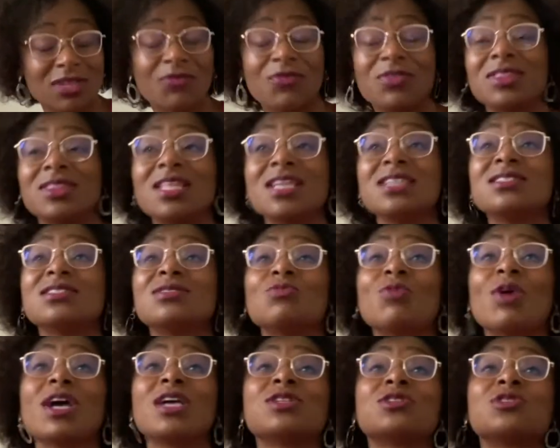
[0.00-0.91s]
And this is
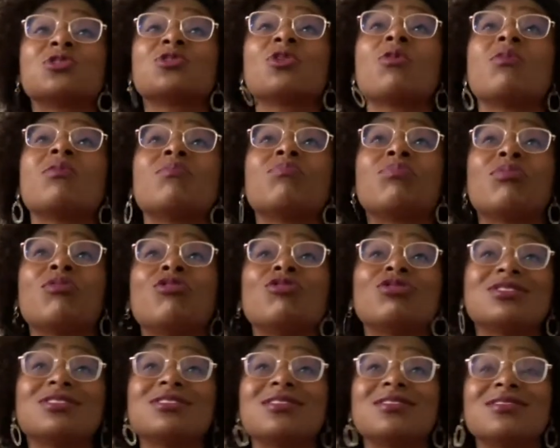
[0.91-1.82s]
why it's so
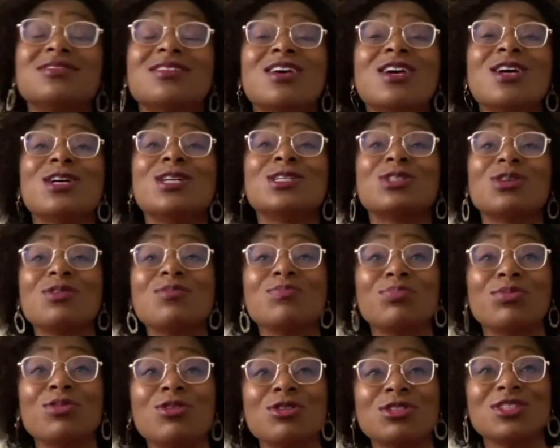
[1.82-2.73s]

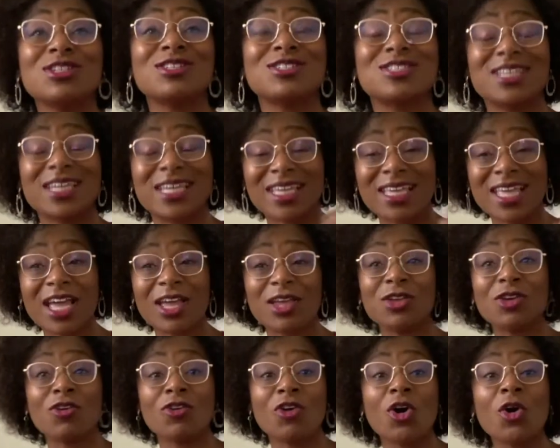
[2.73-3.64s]
important to get
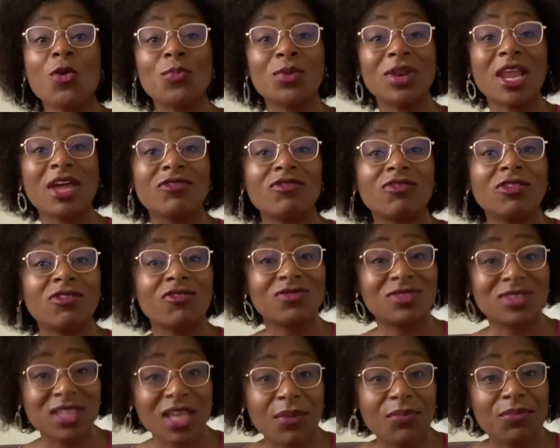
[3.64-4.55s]
your own level of
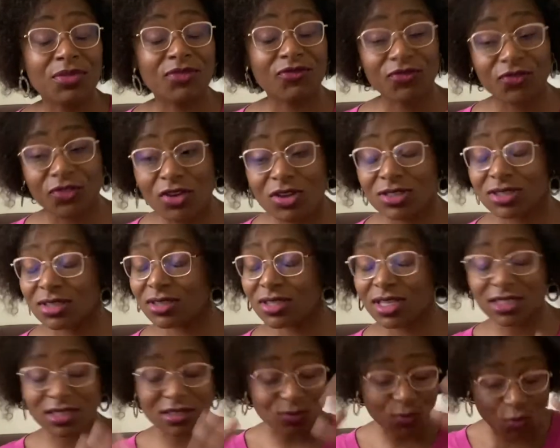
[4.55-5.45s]
depth first. And
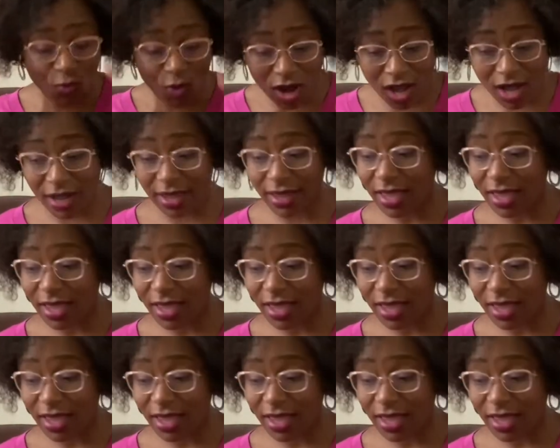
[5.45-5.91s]
this is why